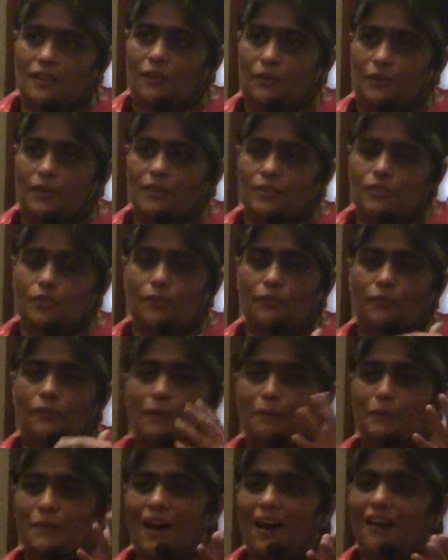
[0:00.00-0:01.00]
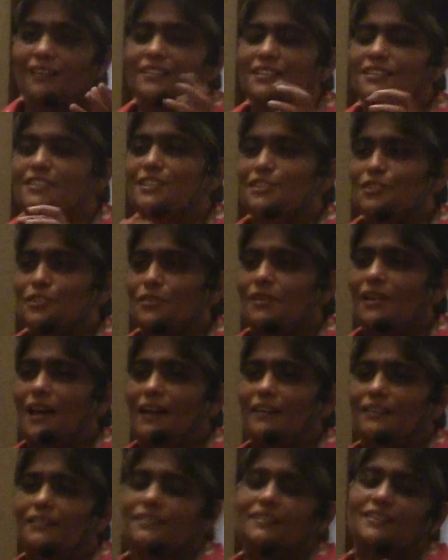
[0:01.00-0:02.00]
Okay, so from darkness into
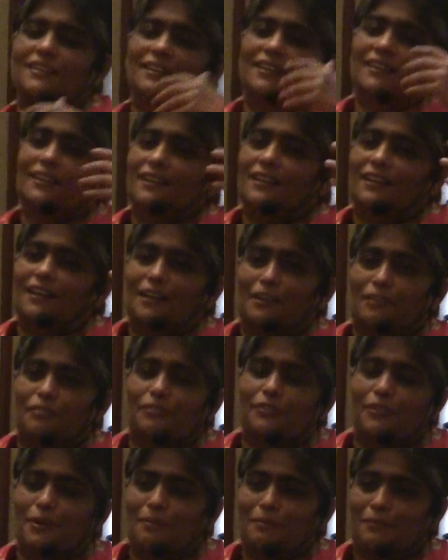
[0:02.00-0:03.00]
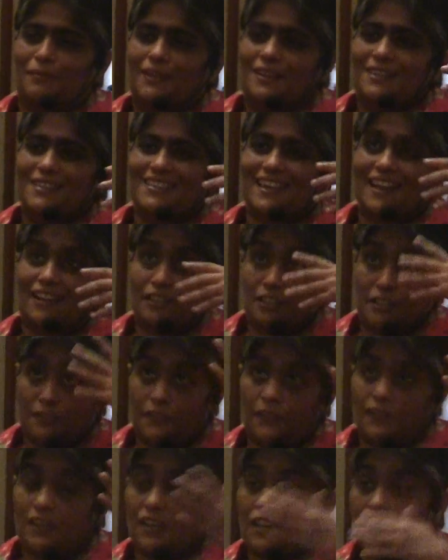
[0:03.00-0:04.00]
light, from
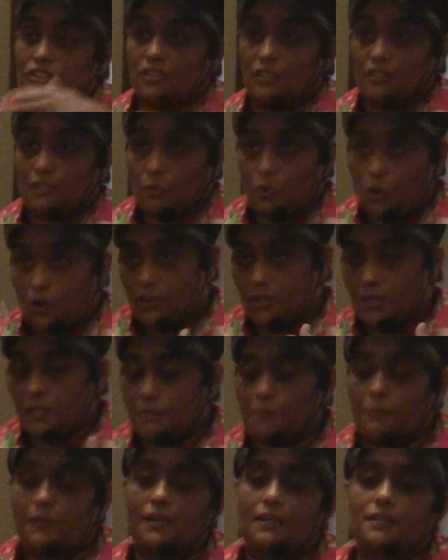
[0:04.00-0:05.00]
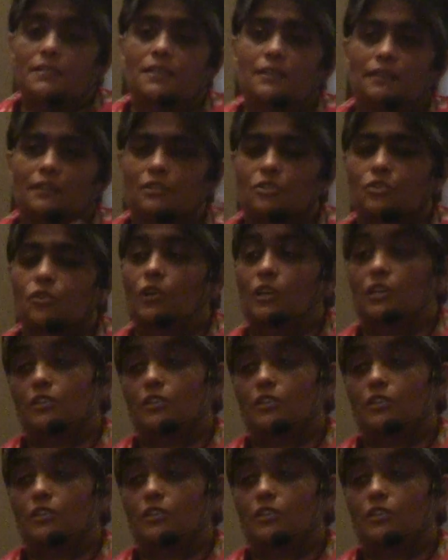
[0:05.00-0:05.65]
sanctification, the waters parting, and so on